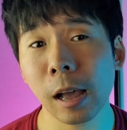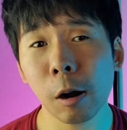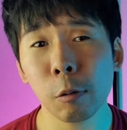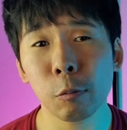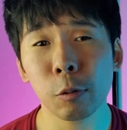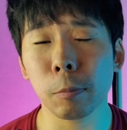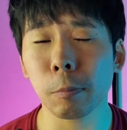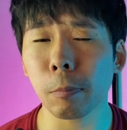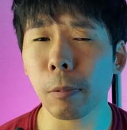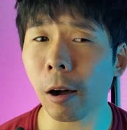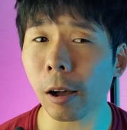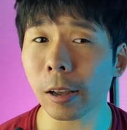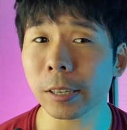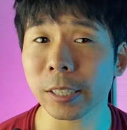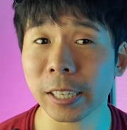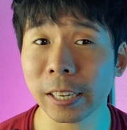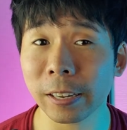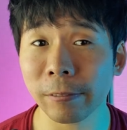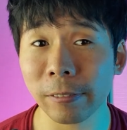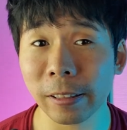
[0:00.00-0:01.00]
will
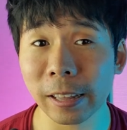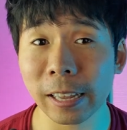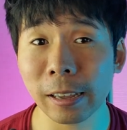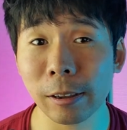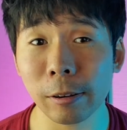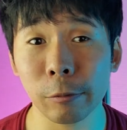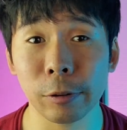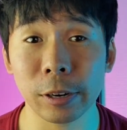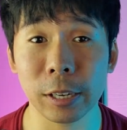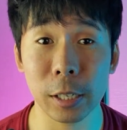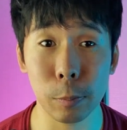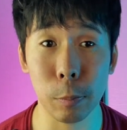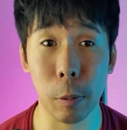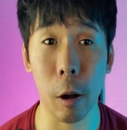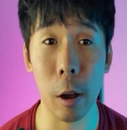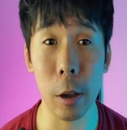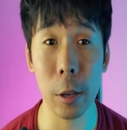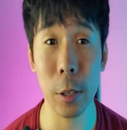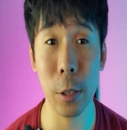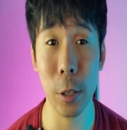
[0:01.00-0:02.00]
positively
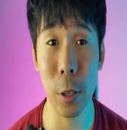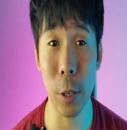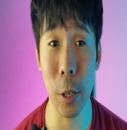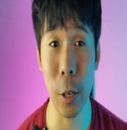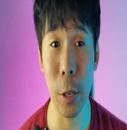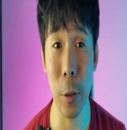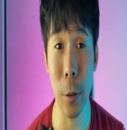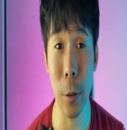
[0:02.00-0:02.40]
respond to.